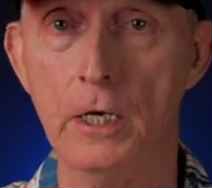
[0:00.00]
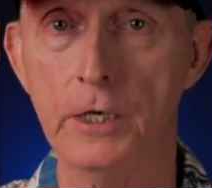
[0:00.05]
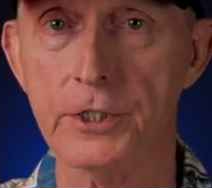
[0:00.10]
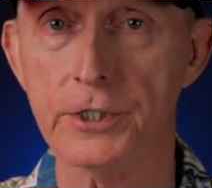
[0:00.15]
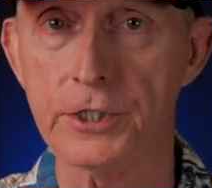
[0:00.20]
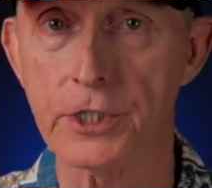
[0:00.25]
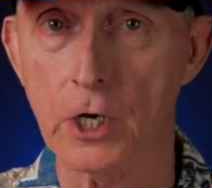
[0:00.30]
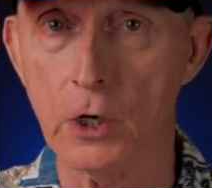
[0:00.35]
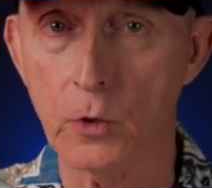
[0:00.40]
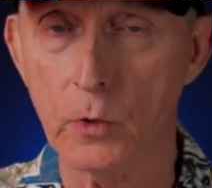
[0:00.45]

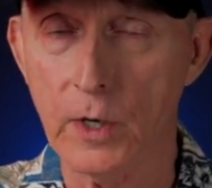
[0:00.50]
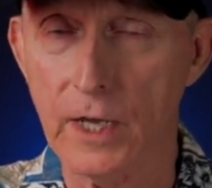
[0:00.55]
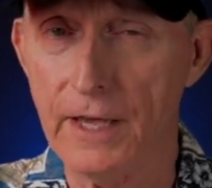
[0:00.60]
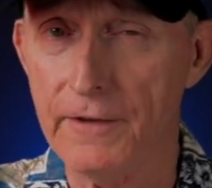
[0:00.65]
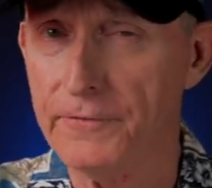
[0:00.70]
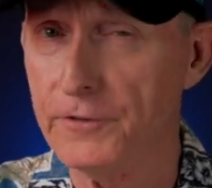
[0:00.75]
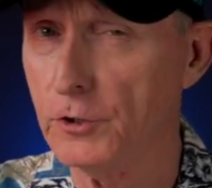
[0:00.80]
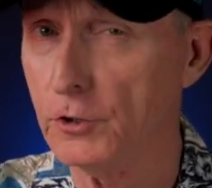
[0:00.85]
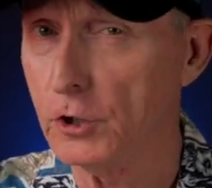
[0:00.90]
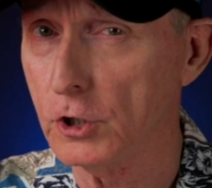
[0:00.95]
So
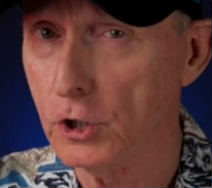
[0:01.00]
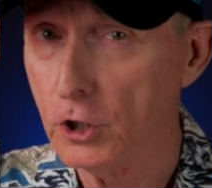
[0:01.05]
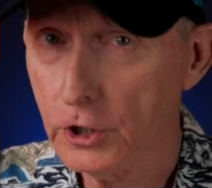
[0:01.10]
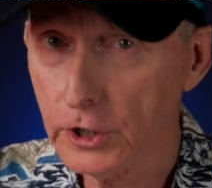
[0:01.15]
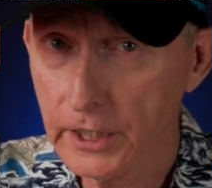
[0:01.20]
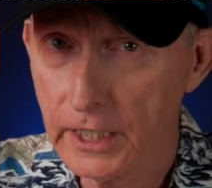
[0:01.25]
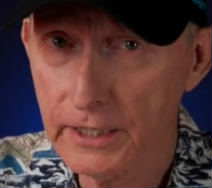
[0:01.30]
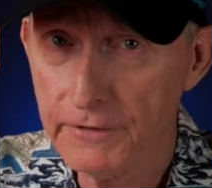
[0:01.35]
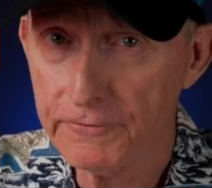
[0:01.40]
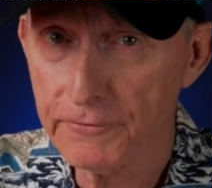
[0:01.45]
if you're
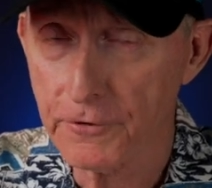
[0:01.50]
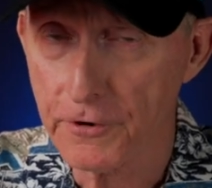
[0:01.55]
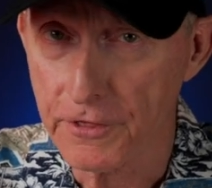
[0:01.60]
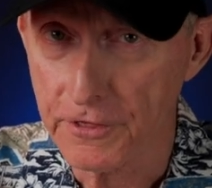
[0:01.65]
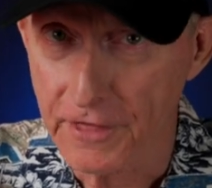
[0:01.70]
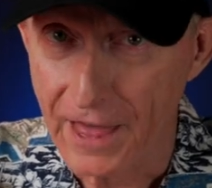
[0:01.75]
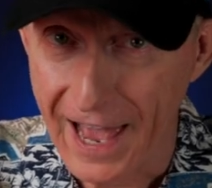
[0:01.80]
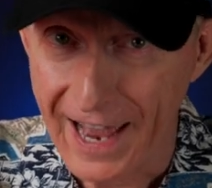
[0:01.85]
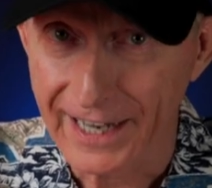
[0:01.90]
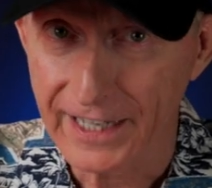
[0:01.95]
looking for
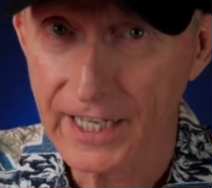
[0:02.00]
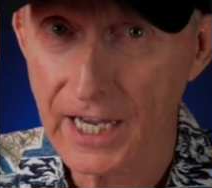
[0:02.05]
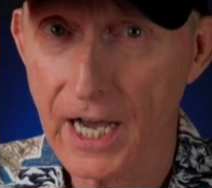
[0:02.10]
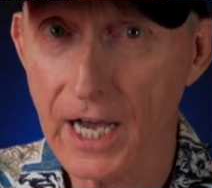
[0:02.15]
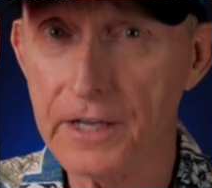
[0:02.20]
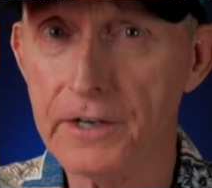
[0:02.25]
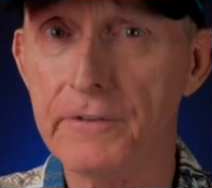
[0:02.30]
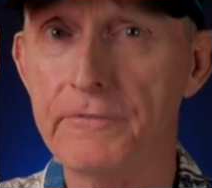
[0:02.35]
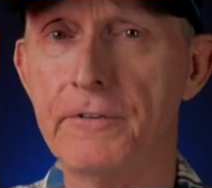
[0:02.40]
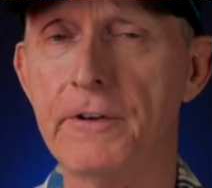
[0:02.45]
that
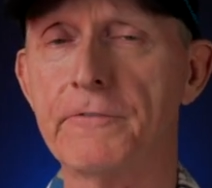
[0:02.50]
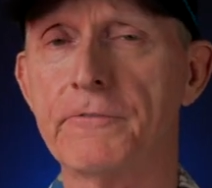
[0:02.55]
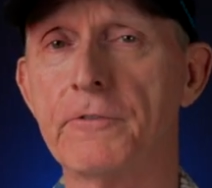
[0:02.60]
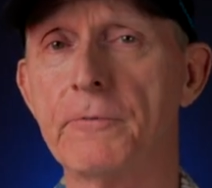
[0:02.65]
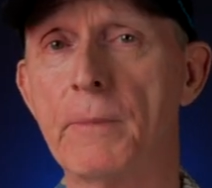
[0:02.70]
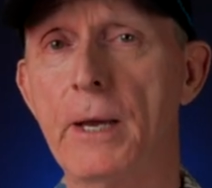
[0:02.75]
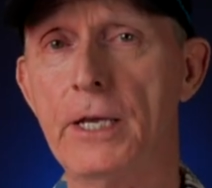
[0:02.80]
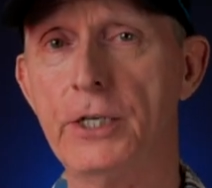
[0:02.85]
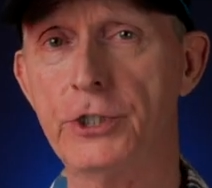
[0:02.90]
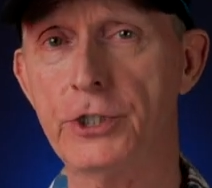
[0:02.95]
kind of
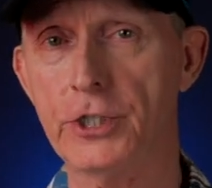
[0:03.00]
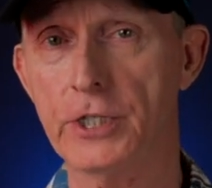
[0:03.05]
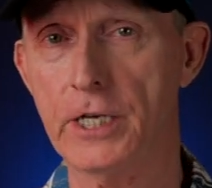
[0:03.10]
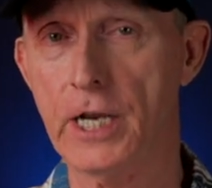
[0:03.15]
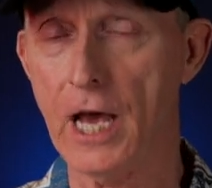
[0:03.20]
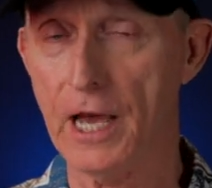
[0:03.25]
information,